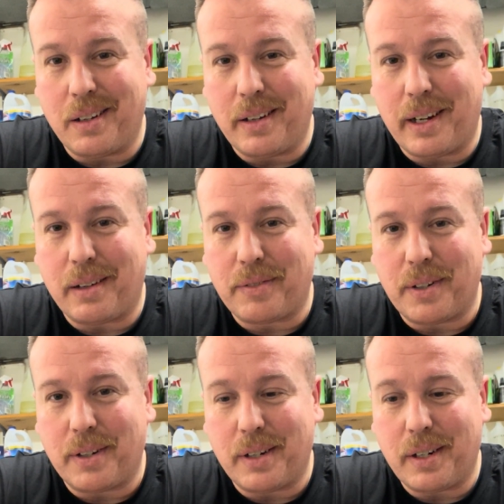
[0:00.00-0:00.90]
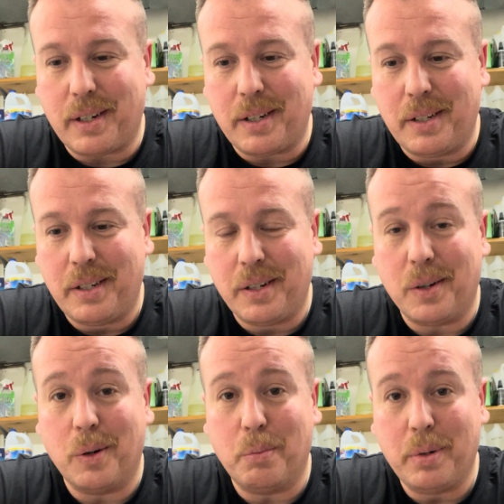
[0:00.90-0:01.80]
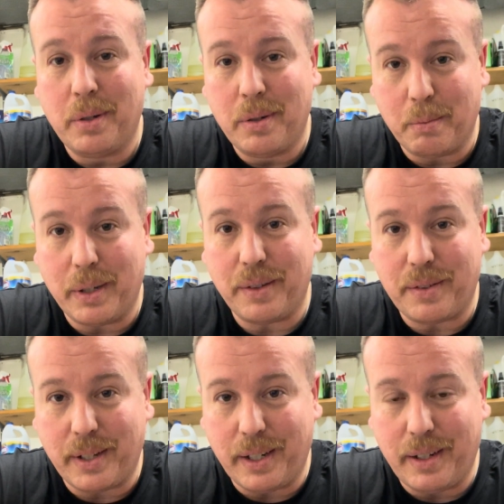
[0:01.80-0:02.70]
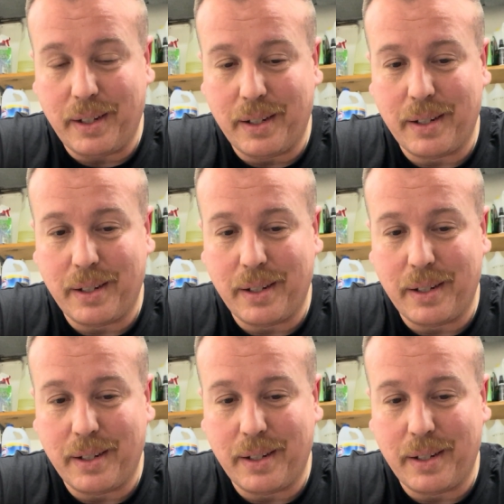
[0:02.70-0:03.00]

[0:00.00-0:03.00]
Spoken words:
after Hope, BC,